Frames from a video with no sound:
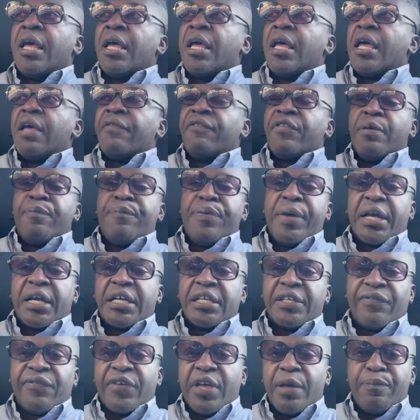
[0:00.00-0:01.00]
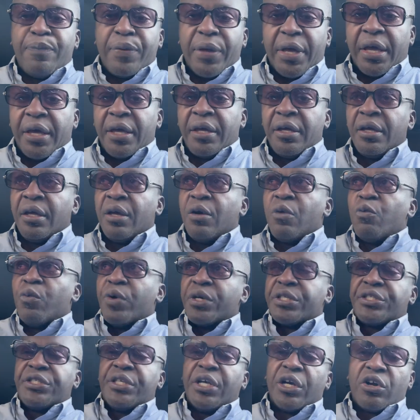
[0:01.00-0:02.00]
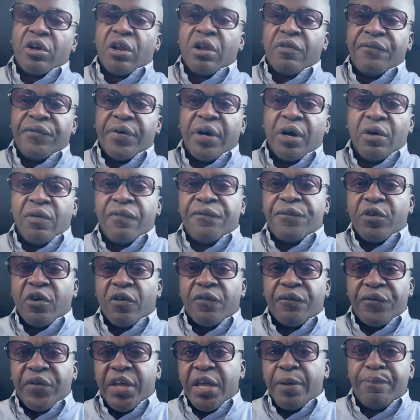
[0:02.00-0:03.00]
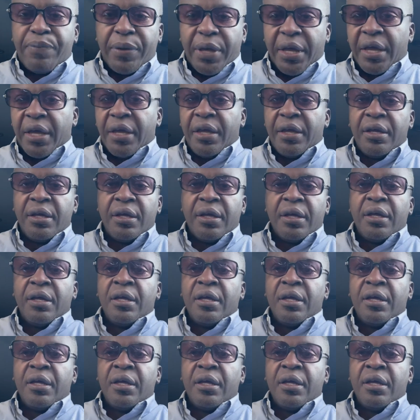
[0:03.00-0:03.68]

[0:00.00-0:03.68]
If he picks his VP, we're still going to vote for VP,